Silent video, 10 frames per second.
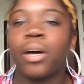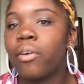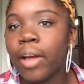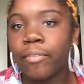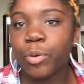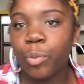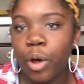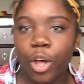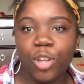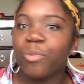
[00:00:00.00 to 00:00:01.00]
I don't have to
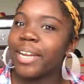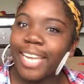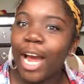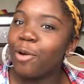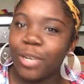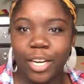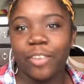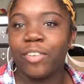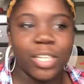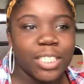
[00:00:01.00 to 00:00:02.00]
walk all the way down there
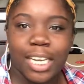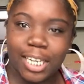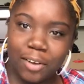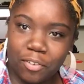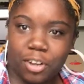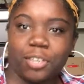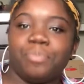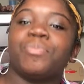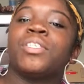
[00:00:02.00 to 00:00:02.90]
even though it's not that far.